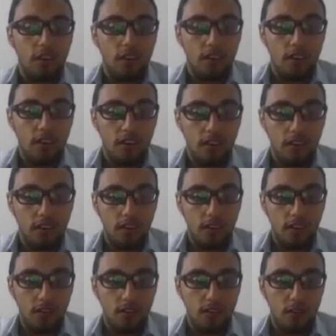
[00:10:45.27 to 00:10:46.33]

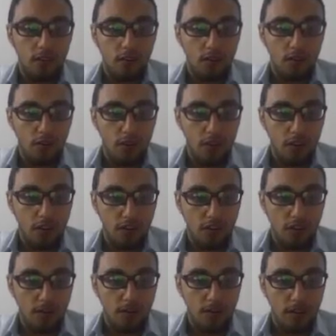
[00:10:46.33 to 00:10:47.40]
the one who did the
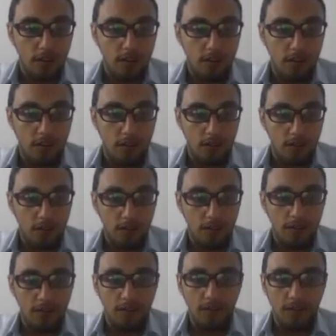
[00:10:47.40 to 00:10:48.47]
verb and the verb.
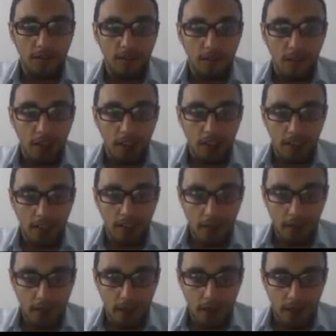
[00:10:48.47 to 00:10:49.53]
And
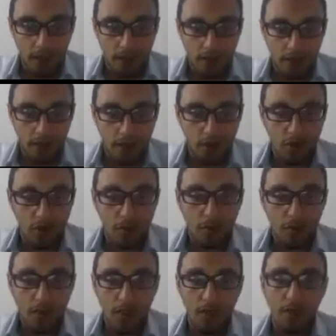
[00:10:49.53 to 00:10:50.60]
same here. So
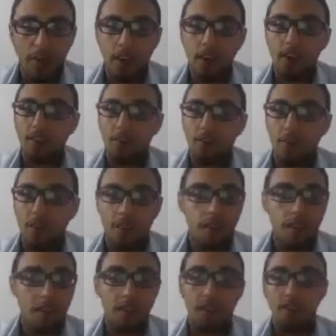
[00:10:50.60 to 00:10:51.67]
somebody may ask me,
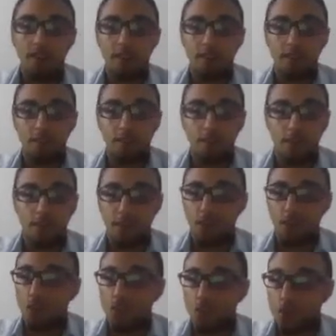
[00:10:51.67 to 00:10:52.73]
that's it?
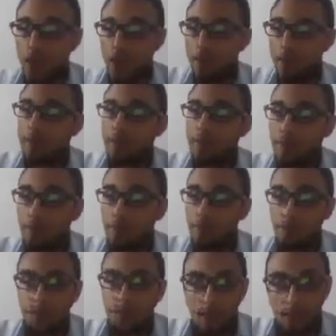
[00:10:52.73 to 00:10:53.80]
No helping verbs,